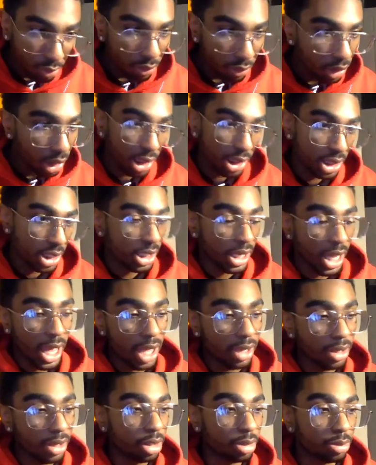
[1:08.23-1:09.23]
it didn't add
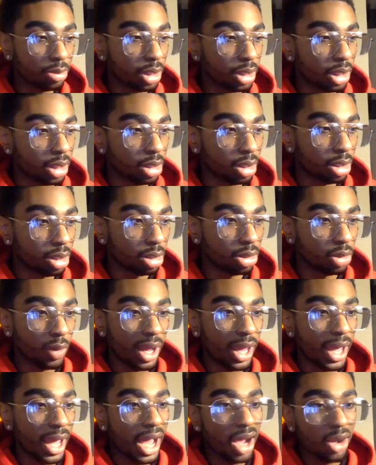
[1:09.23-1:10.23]
up. And on Dwight
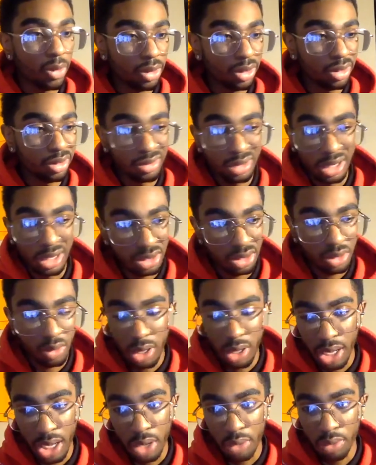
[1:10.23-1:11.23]
Howard, that's Dwight
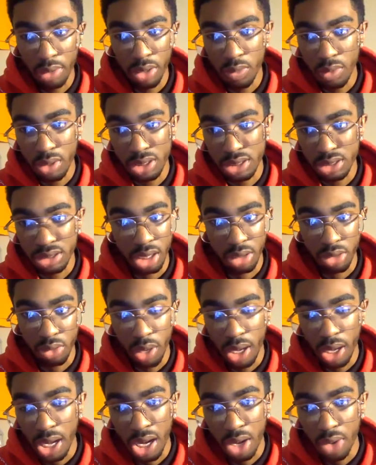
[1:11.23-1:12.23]
Howard. He wasn't the same Dwight
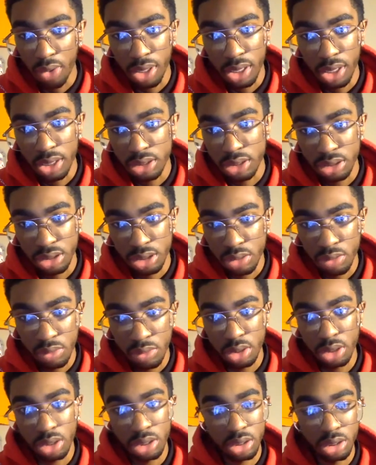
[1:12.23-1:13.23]
Howard as he
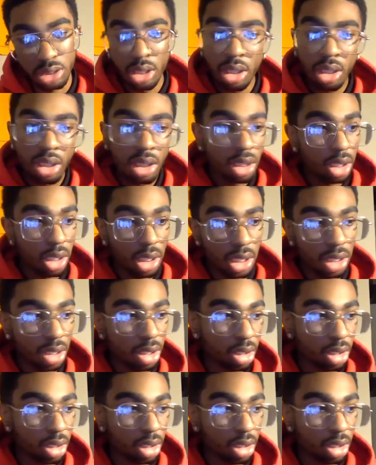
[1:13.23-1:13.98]
was in